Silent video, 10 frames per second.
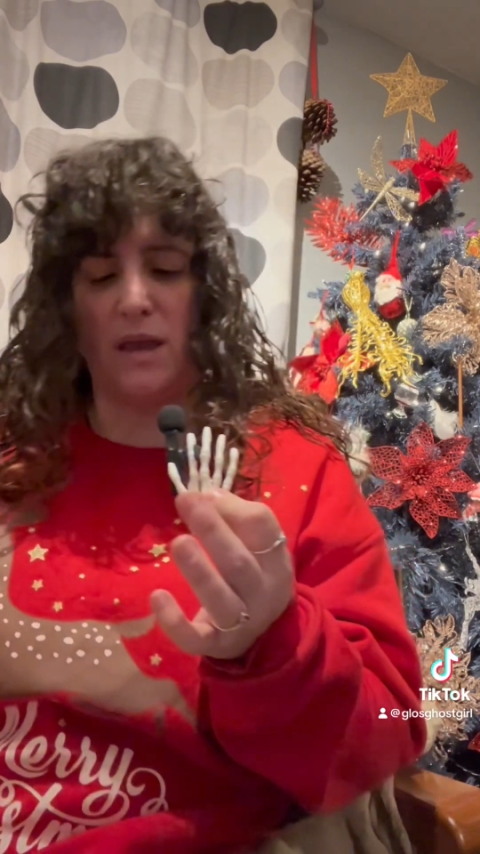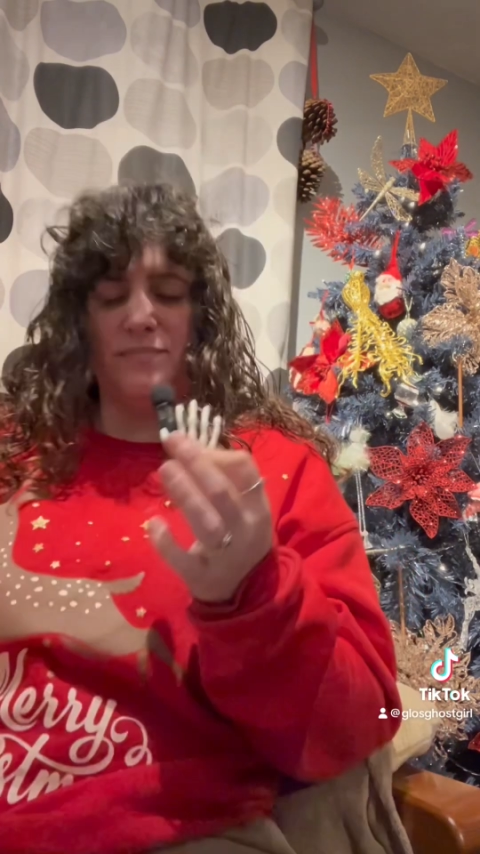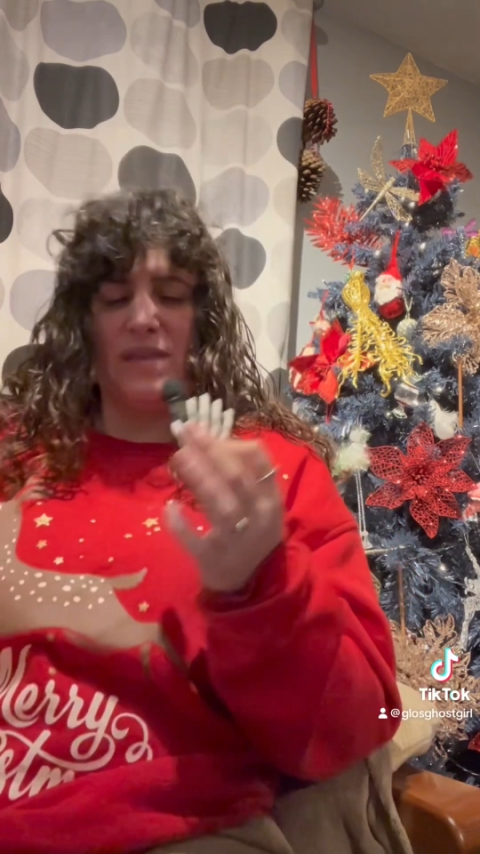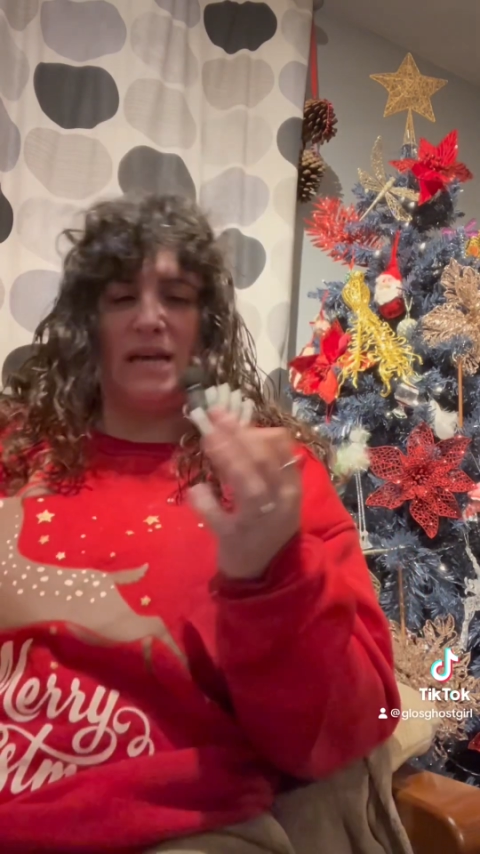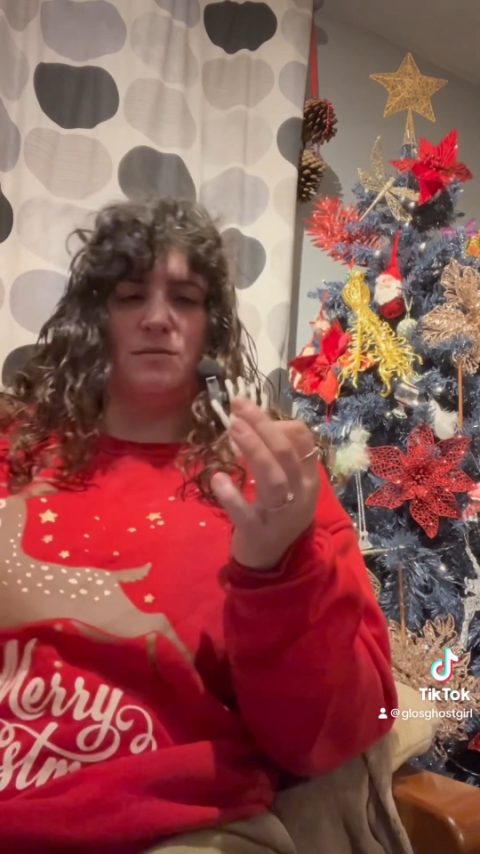
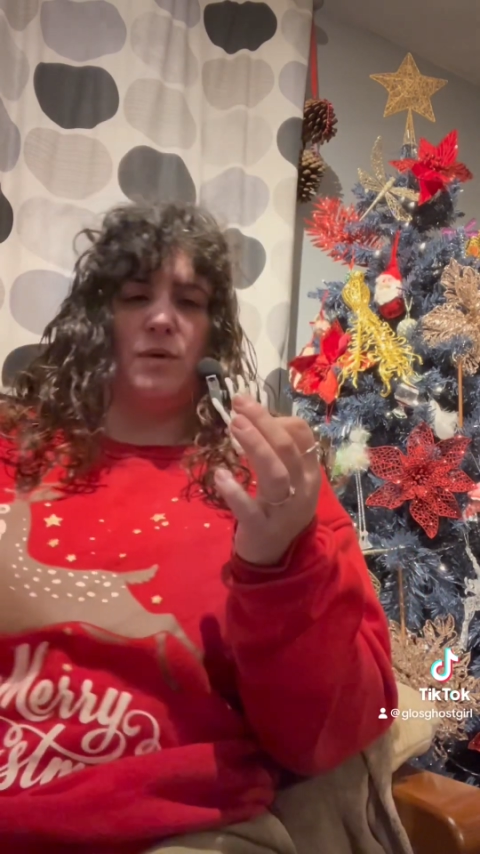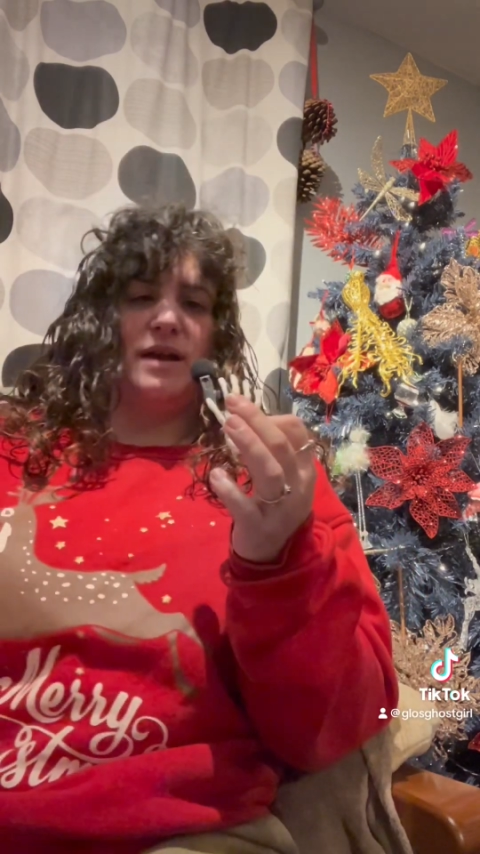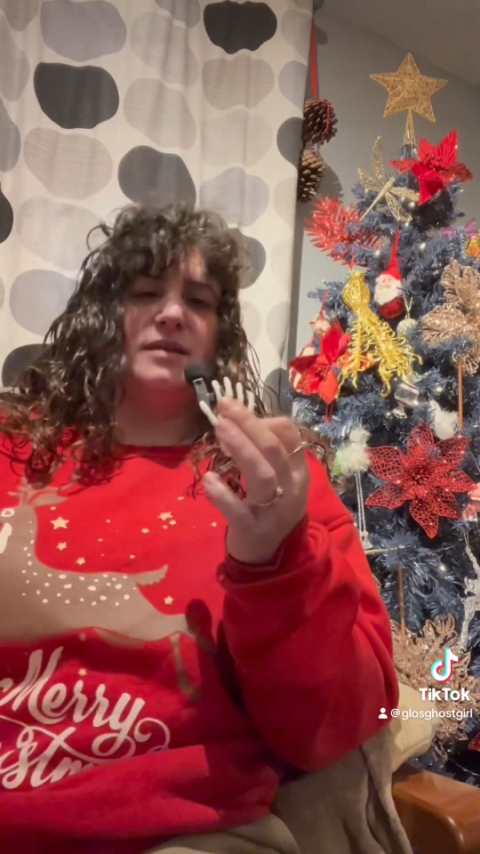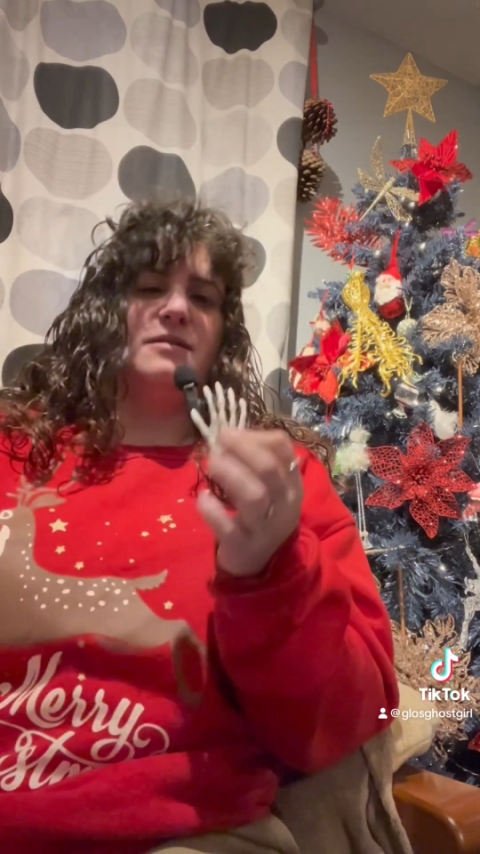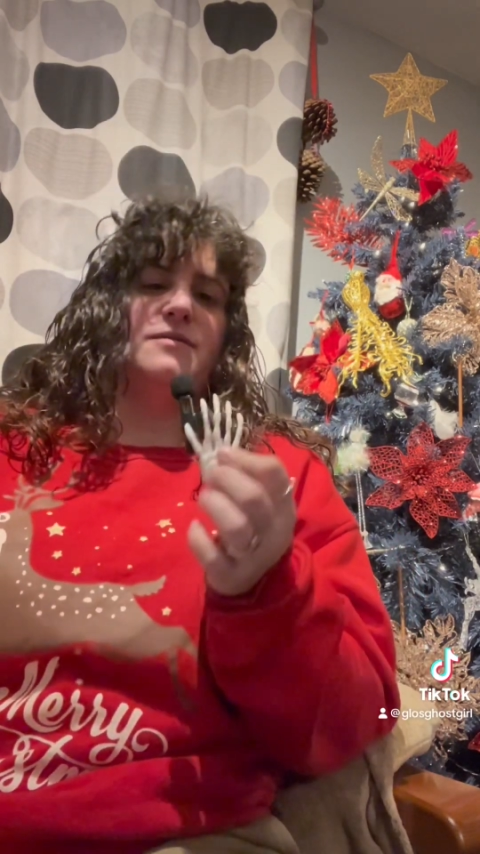That's
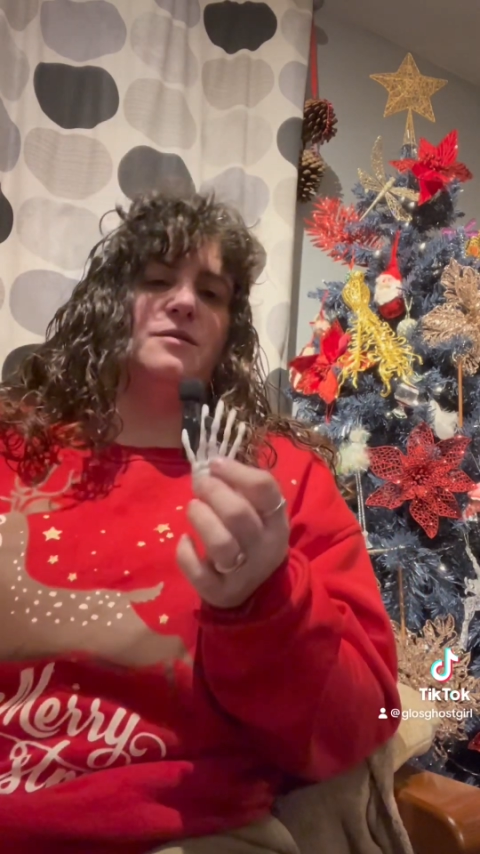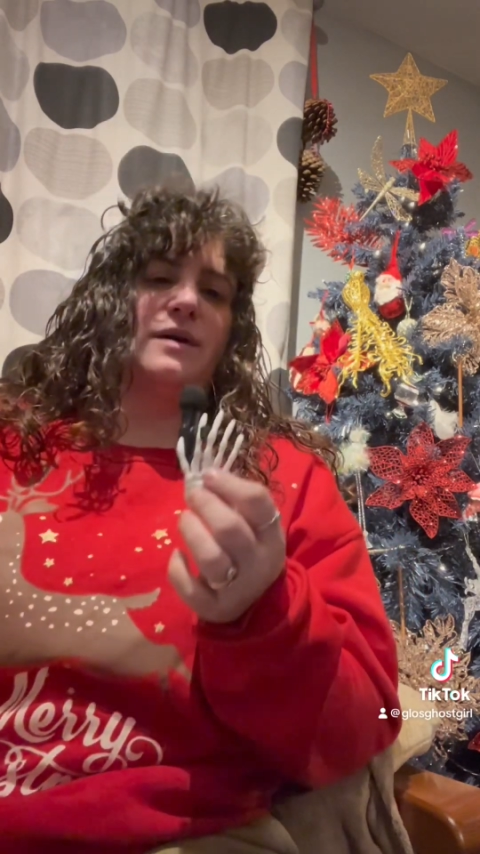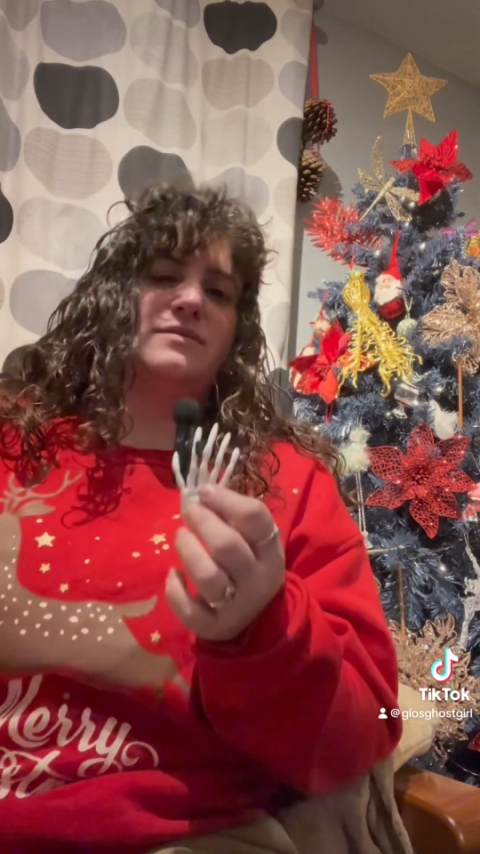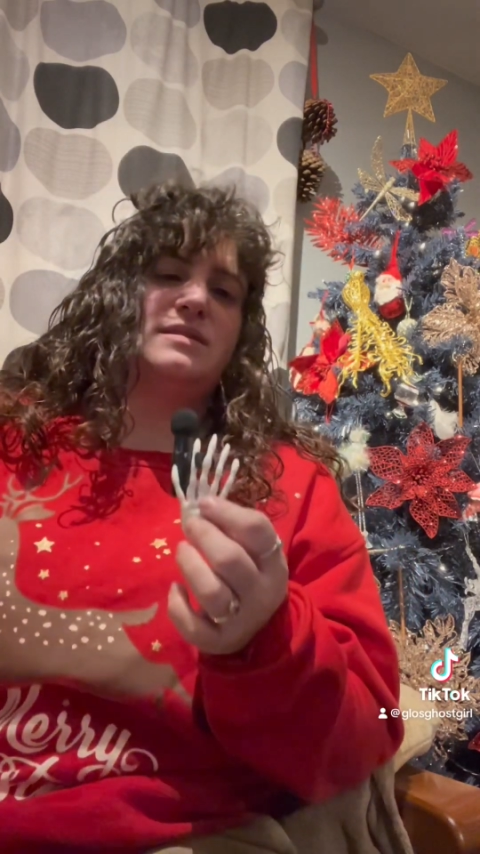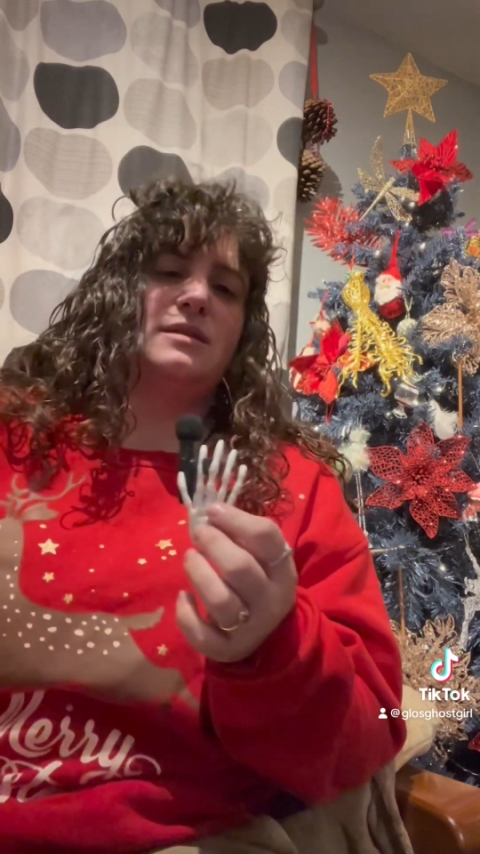why if you
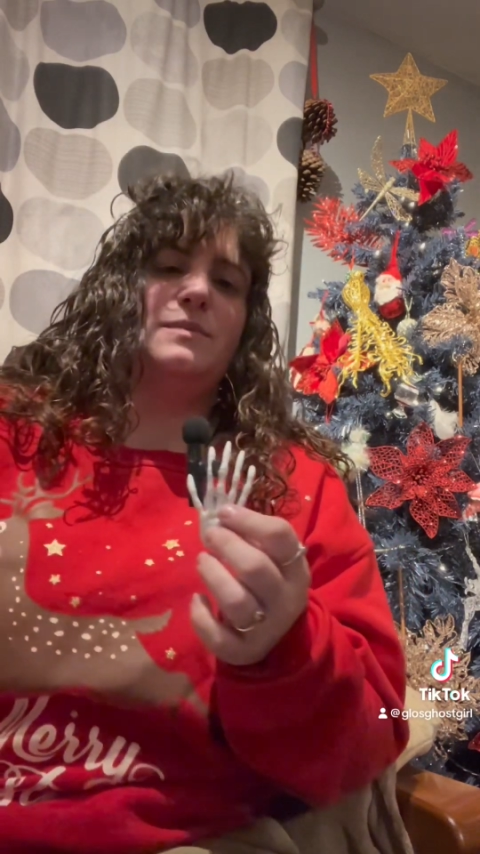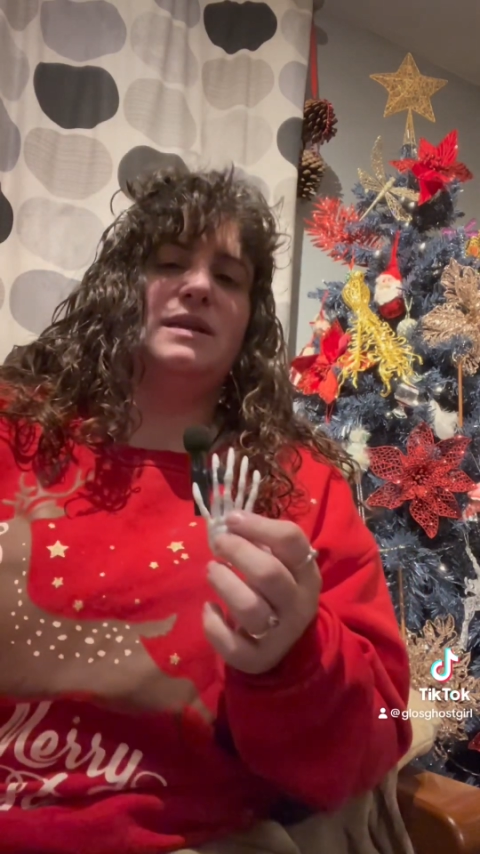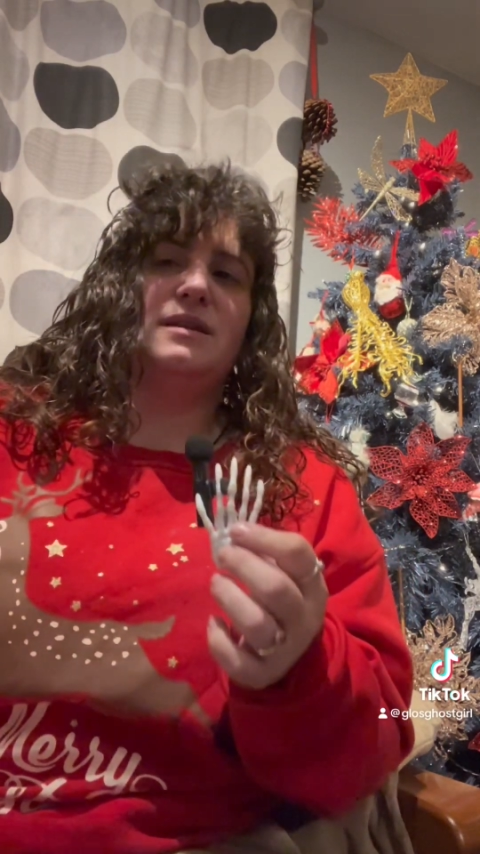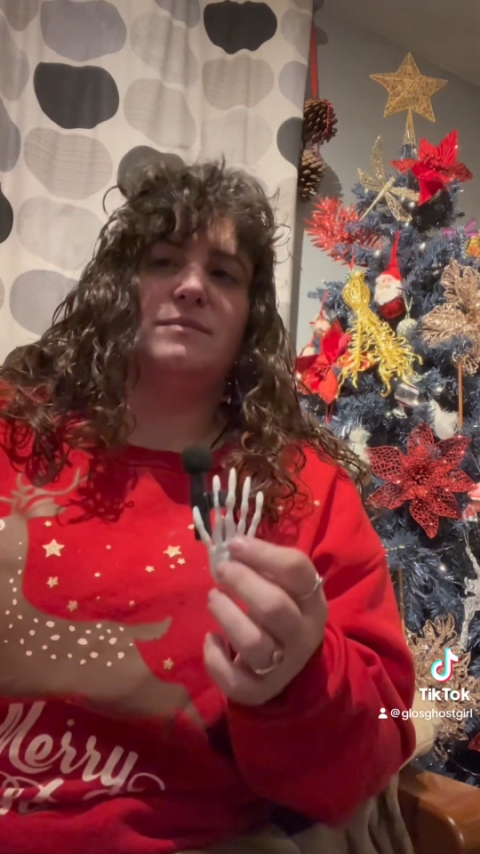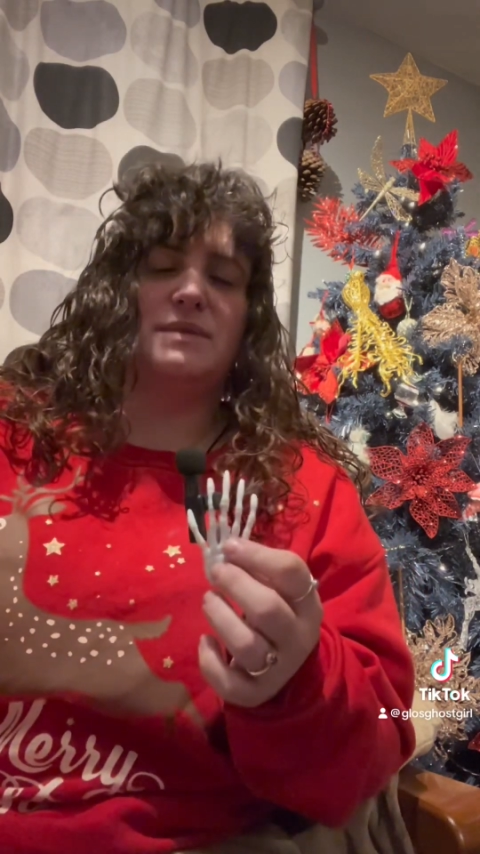ever see
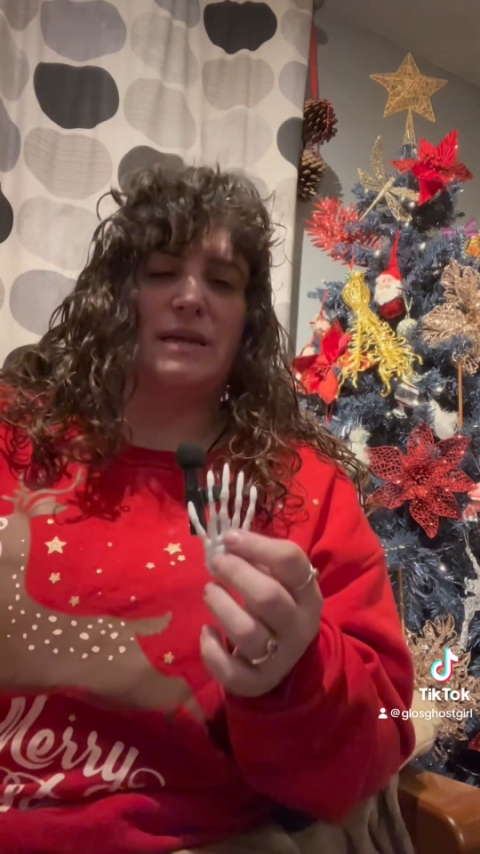mediums,